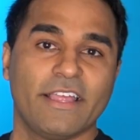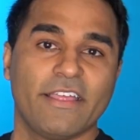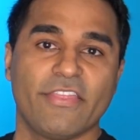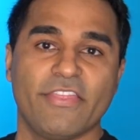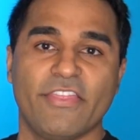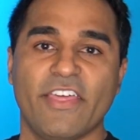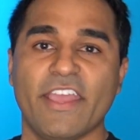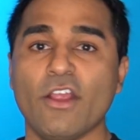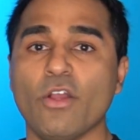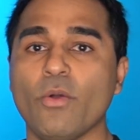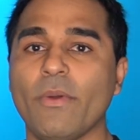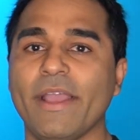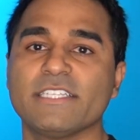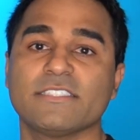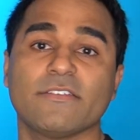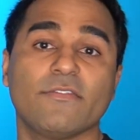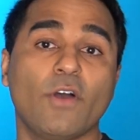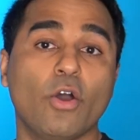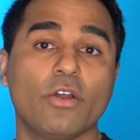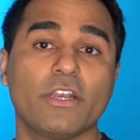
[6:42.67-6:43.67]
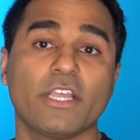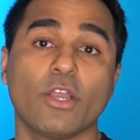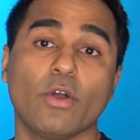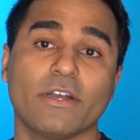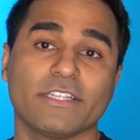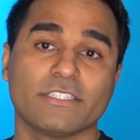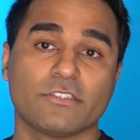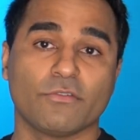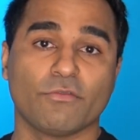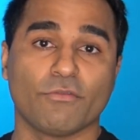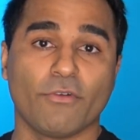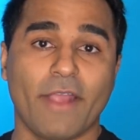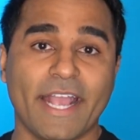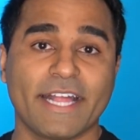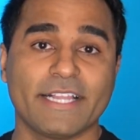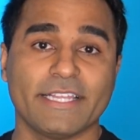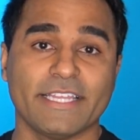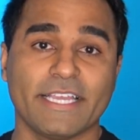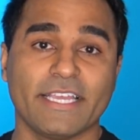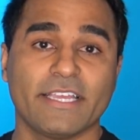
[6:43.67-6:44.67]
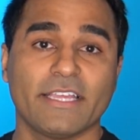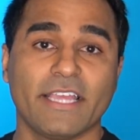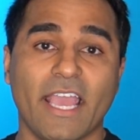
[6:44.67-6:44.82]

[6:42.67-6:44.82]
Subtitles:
There are ways of owning oil directly,